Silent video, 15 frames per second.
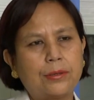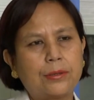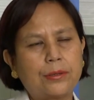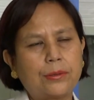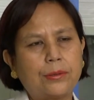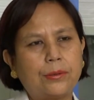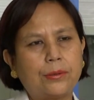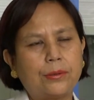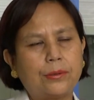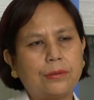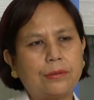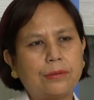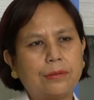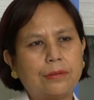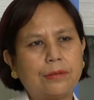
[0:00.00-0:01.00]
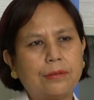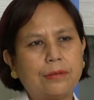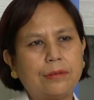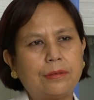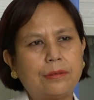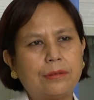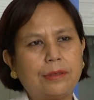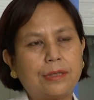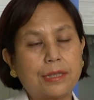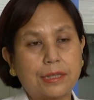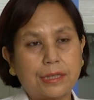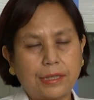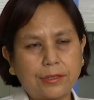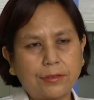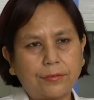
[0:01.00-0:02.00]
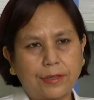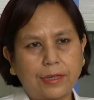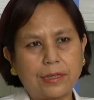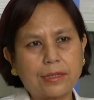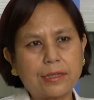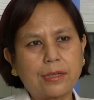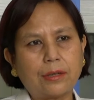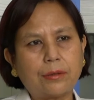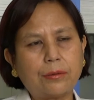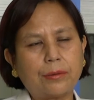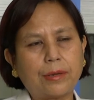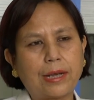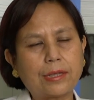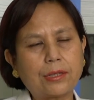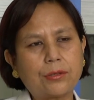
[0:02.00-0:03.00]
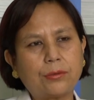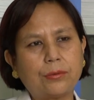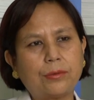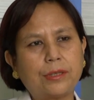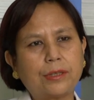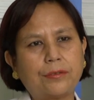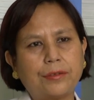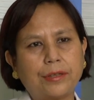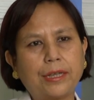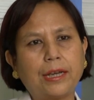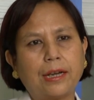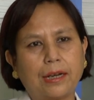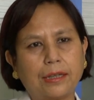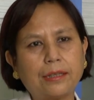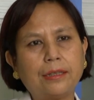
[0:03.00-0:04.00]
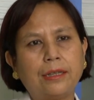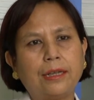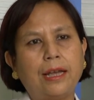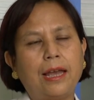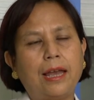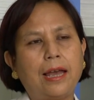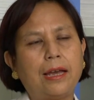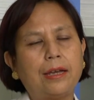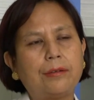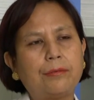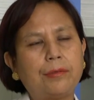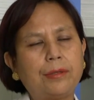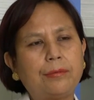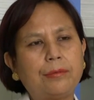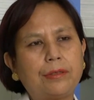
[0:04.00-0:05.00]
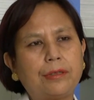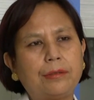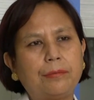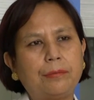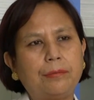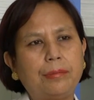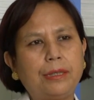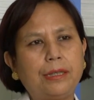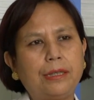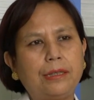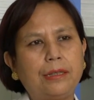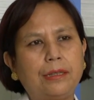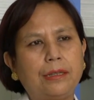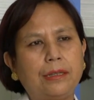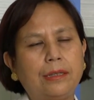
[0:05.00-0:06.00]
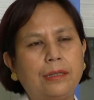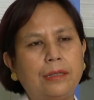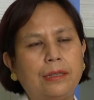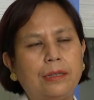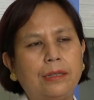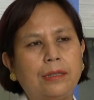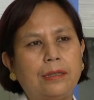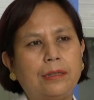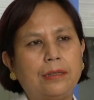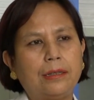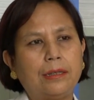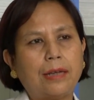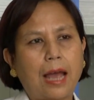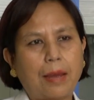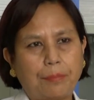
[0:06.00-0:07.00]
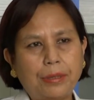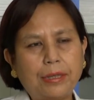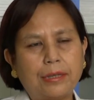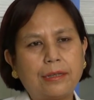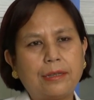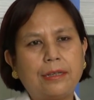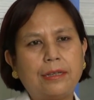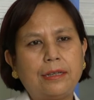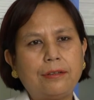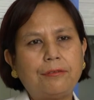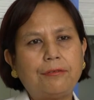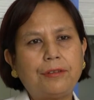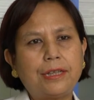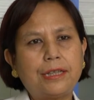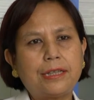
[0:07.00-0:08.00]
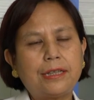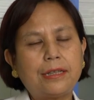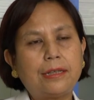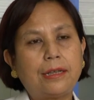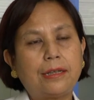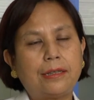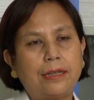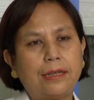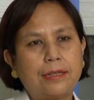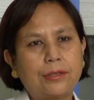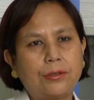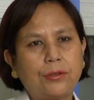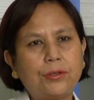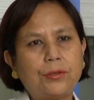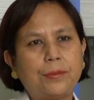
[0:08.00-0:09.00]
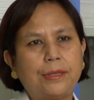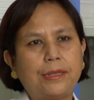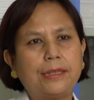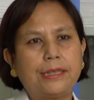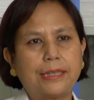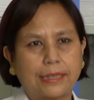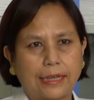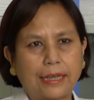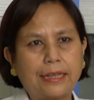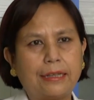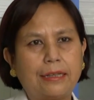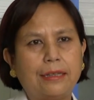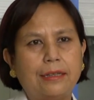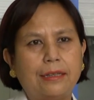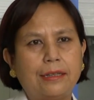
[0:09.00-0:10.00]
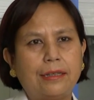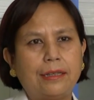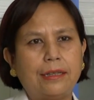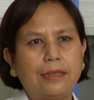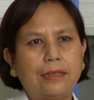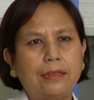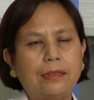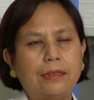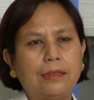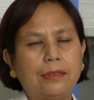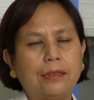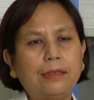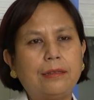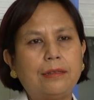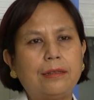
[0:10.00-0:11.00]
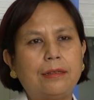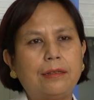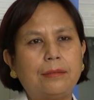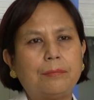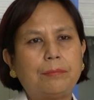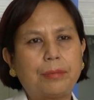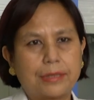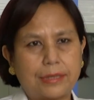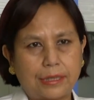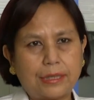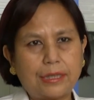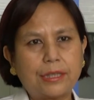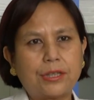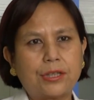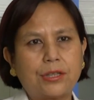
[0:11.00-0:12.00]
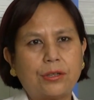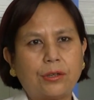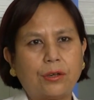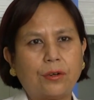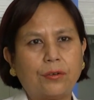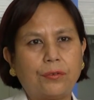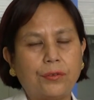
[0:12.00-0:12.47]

So the state of ours now has to work very hard, and we would be happy if we see that there's going to be a decline in the percentage of